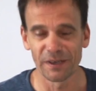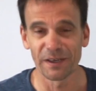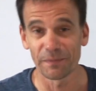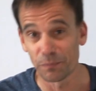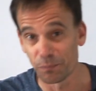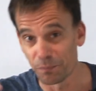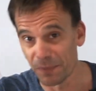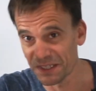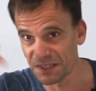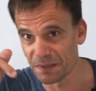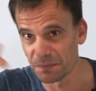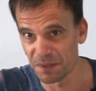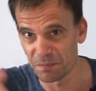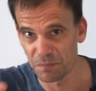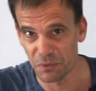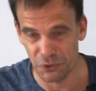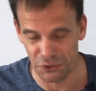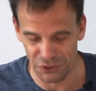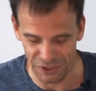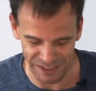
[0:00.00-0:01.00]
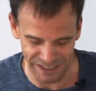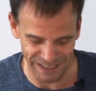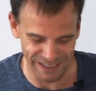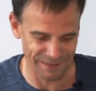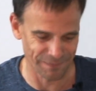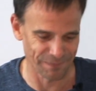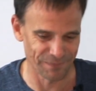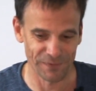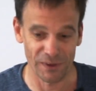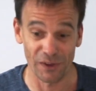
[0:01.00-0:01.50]
I must have been pushing
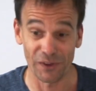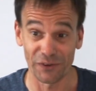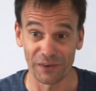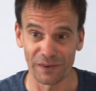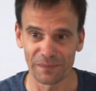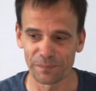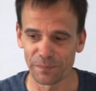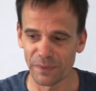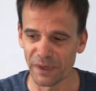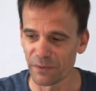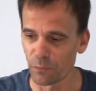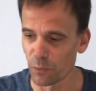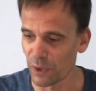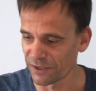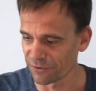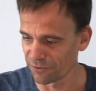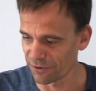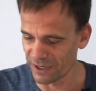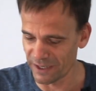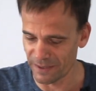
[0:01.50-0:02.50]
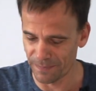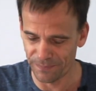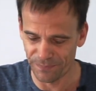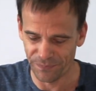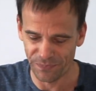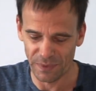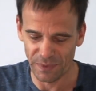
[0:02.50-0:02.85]
down by 1 gram.